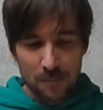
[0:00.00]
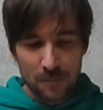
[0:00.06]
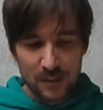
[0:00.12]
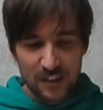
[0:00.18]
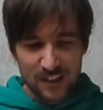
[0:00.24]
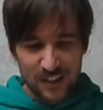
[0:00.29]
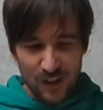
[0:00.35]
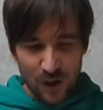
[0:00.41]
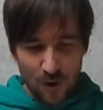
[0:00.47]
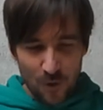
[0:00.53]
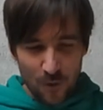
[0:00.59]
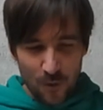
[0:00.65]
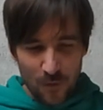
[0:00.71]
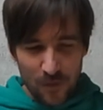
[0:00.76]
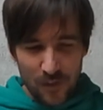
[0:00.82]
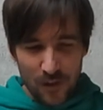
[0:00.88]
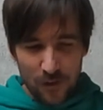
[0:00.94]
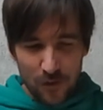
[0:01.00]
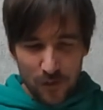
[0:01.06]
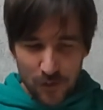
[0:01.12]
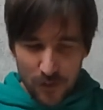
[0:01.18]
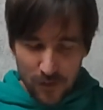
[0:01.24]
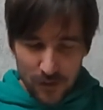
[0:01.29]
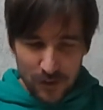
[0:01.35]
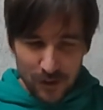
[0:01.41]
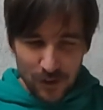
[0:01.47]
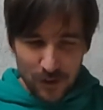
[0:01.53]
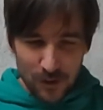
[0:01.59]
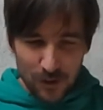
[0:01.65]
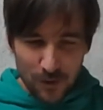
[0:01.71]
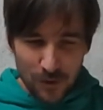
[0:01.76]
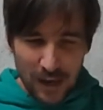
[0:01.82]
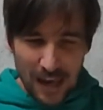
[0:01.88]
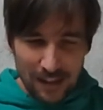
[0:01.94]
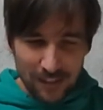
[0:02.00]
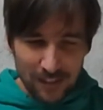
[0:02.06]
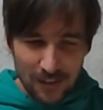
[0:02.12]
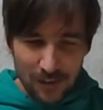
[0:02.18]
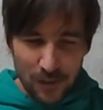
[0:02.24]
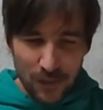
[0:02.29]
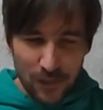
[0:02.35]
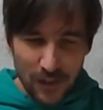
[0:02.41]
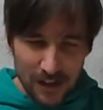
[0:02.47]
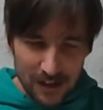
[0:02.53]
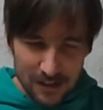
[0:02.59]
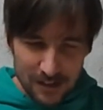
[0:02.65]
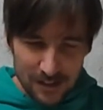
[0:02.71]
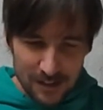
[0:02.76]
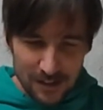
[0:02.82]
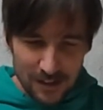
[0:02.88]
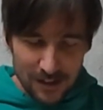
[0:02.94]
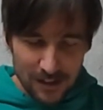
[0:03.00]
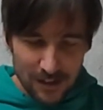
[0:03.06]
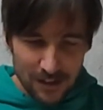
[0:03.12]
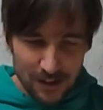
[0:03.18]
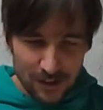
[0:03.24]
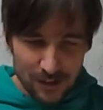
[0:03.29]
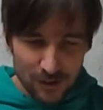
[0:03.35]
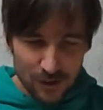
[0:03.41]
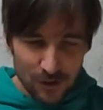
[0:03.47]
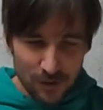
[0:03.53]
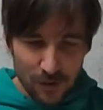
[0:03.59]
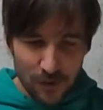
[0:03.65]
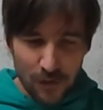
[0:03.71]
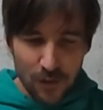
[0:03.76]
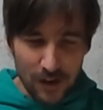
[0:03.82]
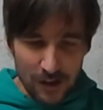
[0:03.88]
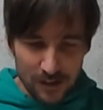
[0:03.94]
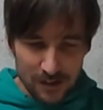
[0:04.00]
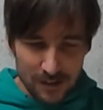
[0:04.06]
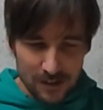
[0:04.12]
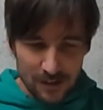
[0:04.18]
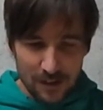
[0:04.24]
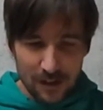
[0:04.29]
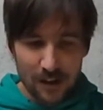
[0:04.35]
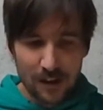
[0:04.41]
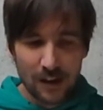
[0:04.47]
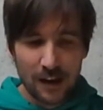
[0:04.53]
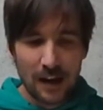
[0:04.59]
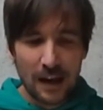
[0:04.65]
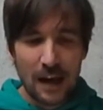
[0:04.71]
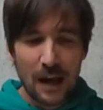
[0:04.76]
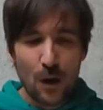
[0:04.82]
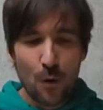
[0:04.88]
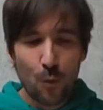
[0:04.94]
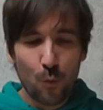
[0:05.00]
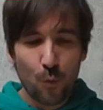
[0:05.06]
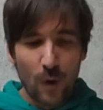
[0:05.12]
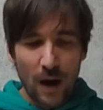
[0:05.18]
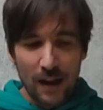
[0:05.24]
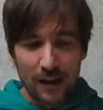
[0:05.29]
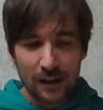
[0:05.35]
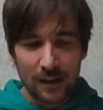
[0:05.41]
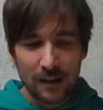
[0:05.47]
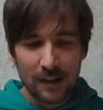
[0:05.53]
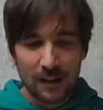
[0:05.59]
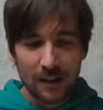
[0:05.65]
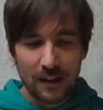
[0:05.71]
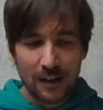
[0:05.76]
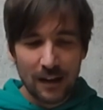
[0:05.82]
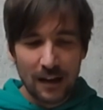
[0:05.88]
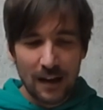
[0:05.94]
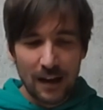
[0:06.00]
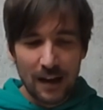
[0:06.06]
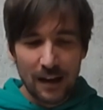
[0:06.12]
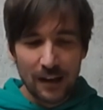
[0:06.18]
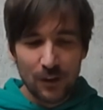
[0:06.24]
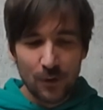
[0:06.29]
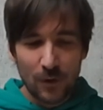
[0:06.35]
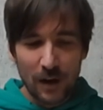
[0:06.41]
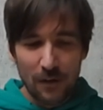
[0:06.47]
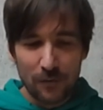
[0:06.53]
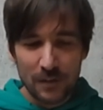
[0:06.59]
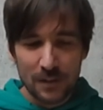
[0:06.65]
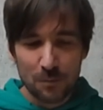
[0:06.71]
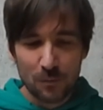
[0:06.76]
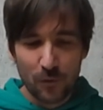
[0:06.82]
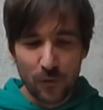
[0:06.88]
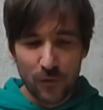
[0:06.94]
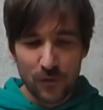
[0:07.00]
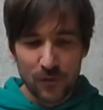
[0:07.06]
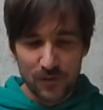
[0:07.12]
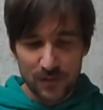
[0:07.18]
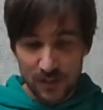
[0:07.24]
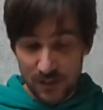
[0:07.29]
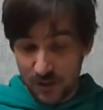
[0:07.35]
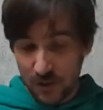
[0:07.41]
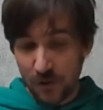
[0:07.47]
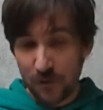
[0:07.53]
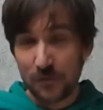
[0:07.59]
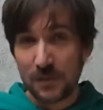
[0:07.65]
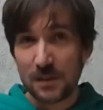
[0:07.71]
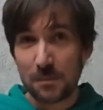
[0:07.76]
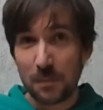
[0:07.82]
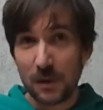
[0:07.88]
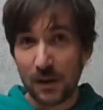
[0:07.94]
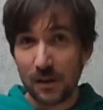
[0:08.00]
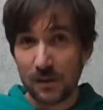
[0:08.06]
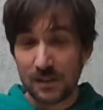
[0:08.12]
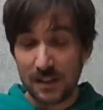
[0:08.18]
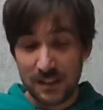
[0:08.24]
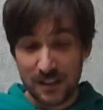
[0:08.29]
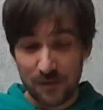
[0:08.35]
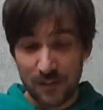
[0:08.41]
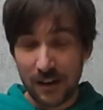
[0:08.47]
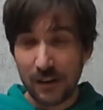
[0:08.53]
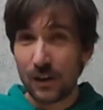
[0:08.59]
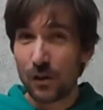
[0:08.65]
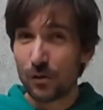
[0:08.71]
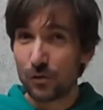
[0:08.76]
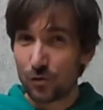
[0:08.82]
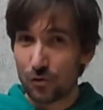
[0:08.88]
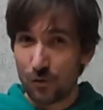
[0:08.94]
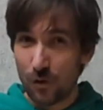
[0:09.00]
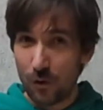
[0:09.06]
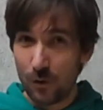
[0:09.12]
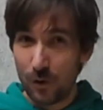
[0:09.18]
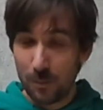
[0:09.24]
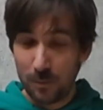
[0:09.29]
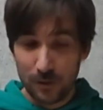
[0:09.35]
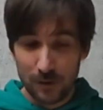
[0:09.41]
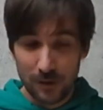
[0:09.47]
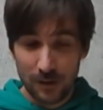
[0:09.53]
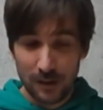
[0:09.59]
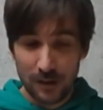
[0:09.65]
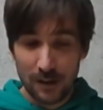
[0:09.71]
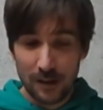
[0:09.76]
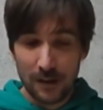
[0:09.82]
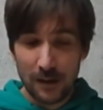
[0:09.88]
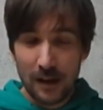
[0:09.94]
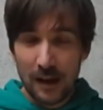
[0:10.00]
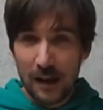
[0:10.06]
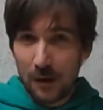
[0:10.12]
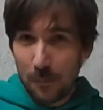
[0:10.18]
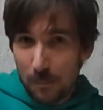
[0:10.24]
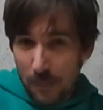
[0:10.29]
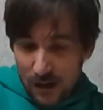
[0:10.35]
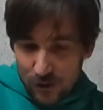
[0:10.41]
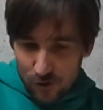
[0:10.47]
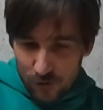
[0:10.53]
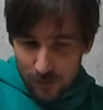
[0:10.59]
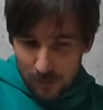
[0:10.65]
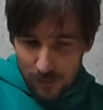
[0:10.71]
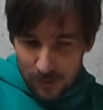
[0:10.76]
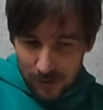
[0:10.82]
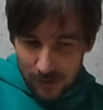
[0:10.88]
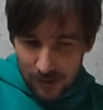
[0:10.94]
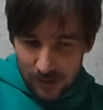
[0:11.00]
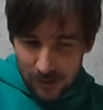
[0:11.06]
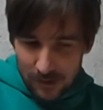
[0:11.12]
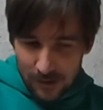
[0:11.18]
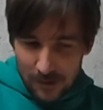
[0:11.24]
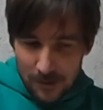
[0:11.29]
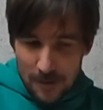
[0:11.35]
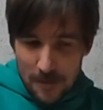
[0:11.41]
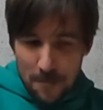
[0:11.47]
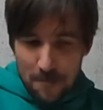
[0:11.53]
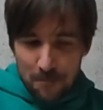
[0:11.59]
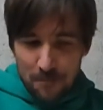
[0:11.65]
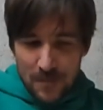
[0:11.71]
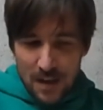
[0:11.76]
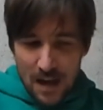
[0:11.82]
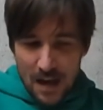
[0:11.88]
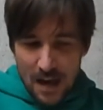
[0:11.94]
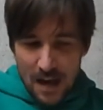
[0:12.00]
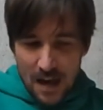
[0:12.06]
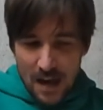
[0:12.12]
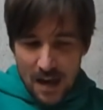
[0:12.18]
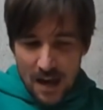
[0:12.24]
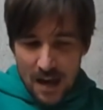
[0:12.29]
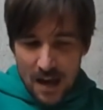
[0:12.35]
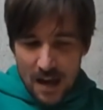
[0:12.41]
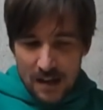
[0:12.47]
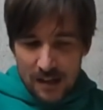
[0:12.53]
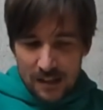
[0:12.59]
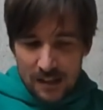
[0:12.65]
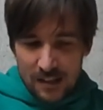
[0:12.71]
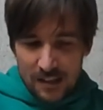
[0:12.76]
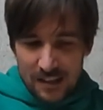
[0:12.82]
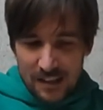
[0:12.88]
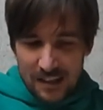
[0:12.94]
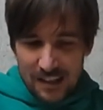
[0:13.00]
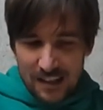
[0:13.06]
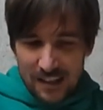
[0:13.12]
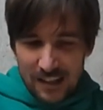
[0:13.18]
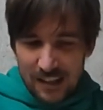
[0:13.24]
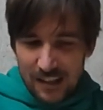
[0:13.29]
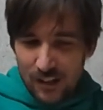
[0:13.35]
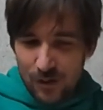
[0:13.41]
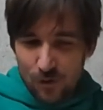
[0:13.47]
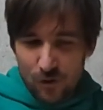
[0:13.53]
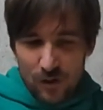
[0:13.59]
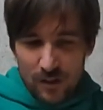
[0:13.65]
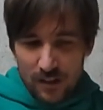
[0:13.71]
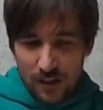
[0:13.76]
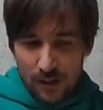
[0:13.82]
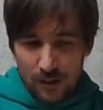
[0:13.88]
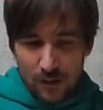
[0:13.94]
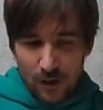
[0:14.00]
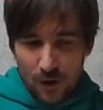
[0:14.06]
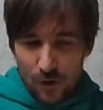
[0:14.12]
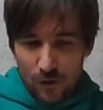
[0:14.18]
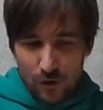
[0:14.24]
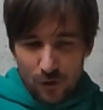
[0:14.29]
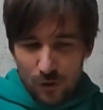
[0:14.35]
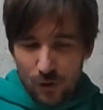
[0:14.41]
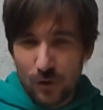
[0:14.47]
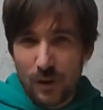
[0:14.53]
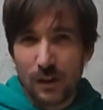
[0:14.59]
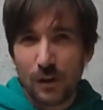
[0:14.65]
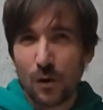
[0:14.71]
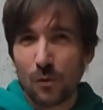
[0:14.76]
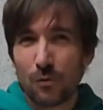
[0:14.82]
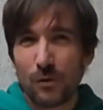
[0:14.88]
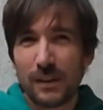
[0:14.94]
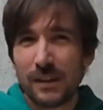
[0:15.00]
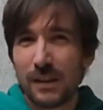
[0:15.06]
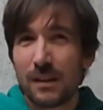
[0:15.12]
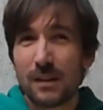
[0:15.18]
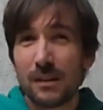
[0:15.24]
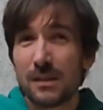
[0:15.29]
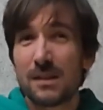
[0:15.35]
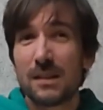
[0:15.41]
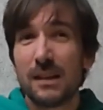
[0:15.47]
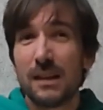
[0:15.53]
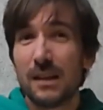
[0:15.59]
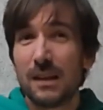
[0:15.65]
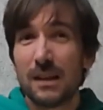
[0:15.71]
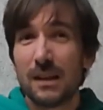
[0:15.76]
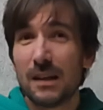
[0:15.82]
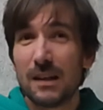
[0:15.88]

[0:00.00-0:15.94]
So you get the thinnest to the thinnest when you have a smooth surface, because it's very controllable and measurable, and you just can go ridiculously